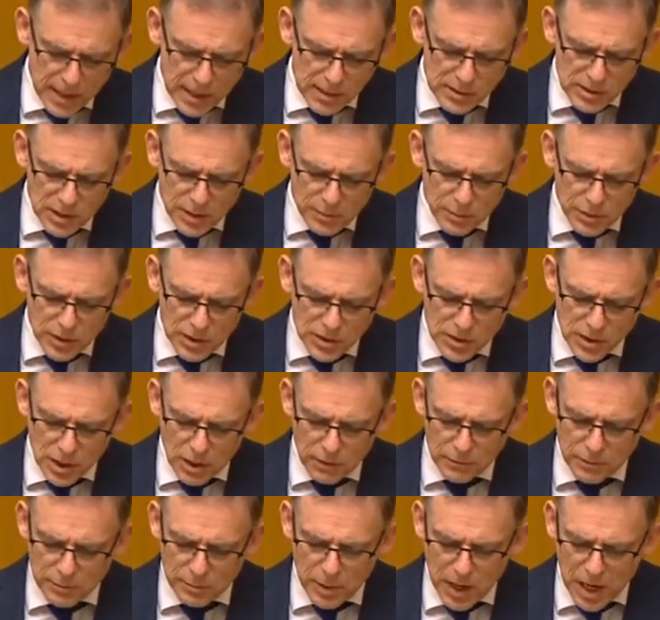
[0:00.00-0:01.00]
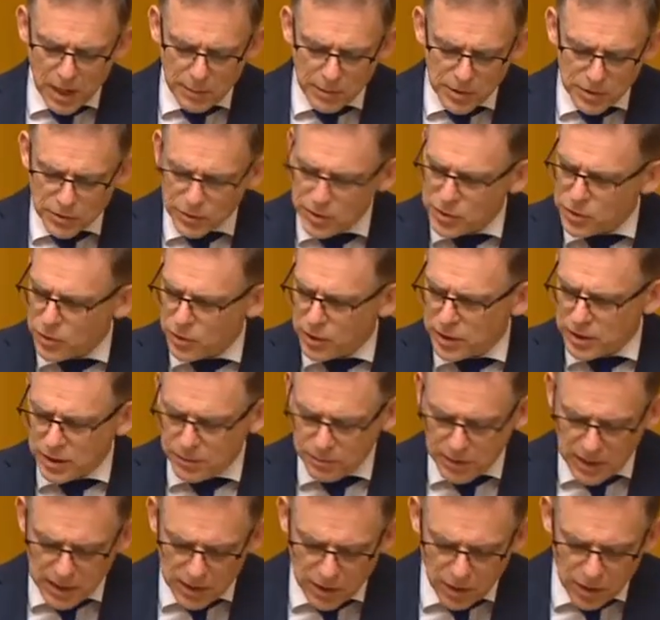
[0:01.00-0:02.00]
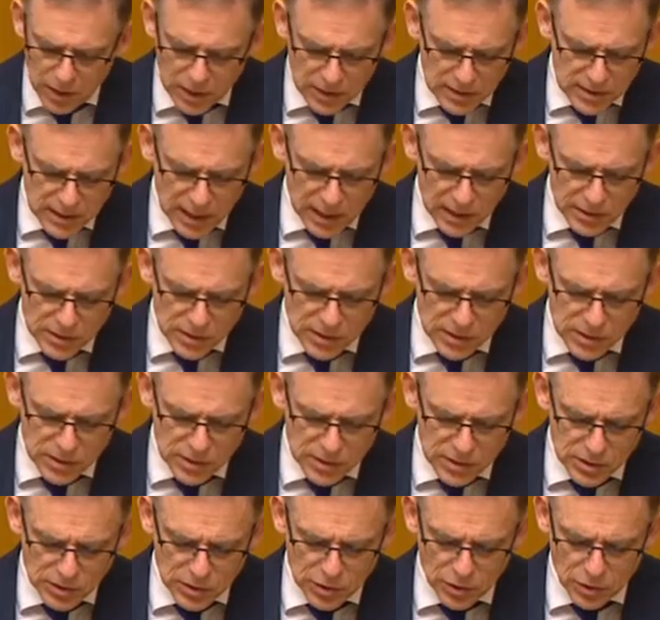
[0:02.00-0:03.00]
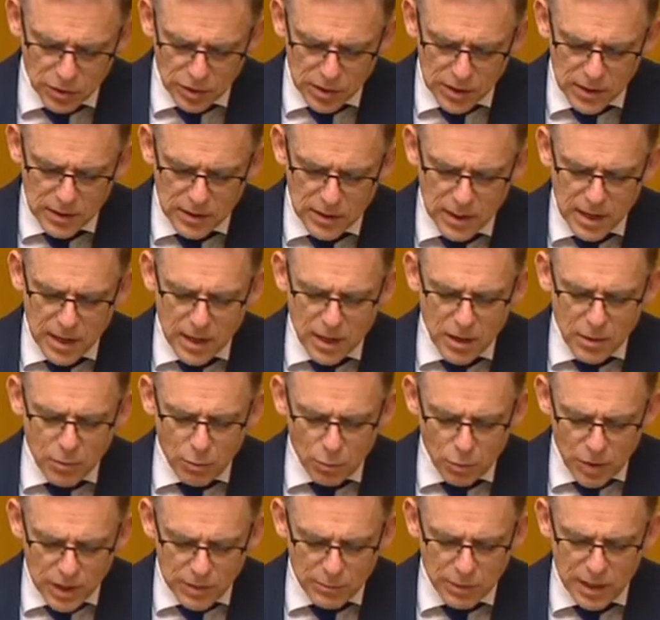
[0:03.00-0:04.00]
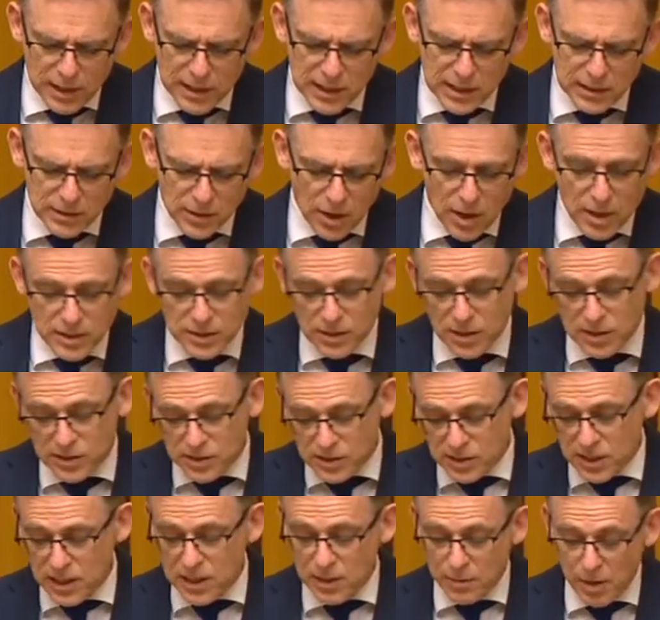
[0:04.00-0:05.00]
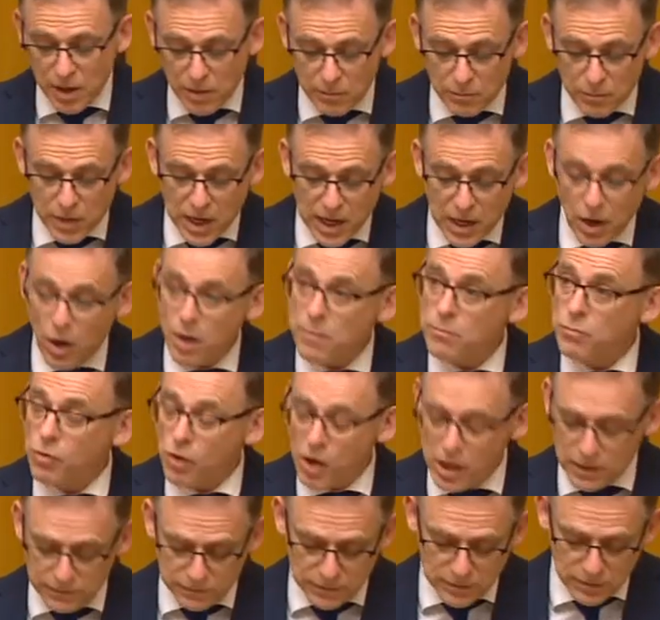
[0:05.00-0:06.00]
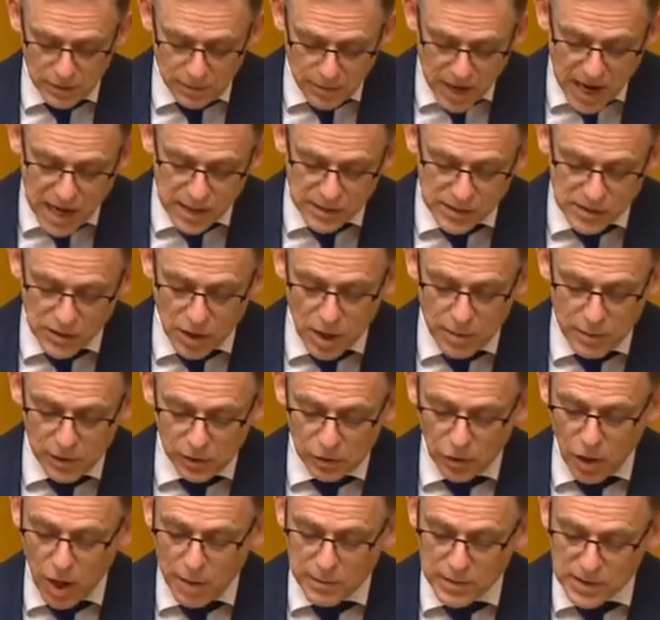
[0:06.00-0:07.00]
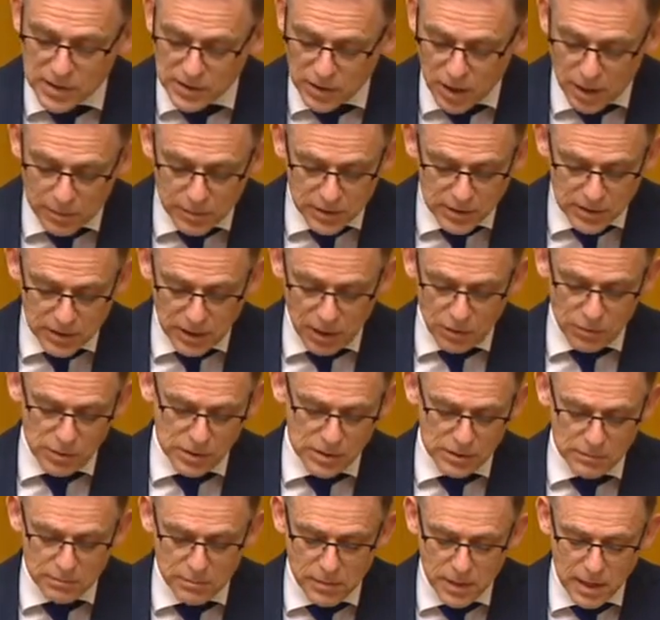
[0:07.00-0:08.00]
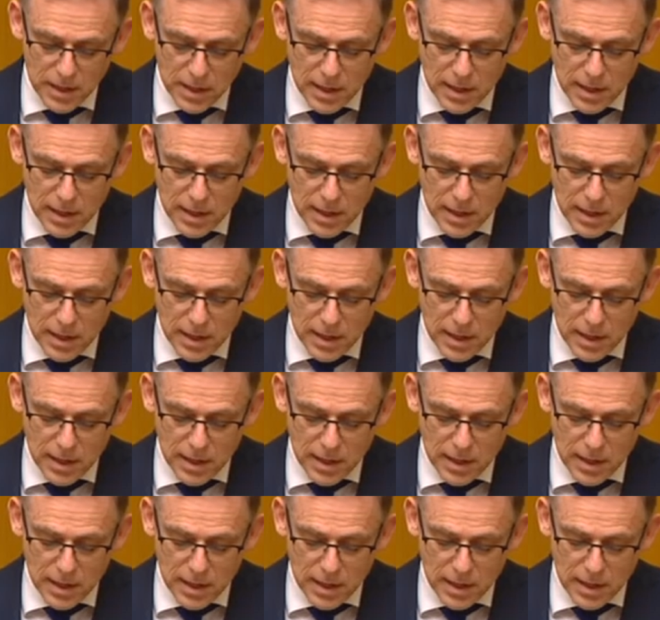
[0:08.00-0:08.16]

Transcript: As Deputy Chair of the Parliamentary Joint Committee on Intelligence and Security, we recognise, I see, and I'm briefed about cybercrime and cyber terrorism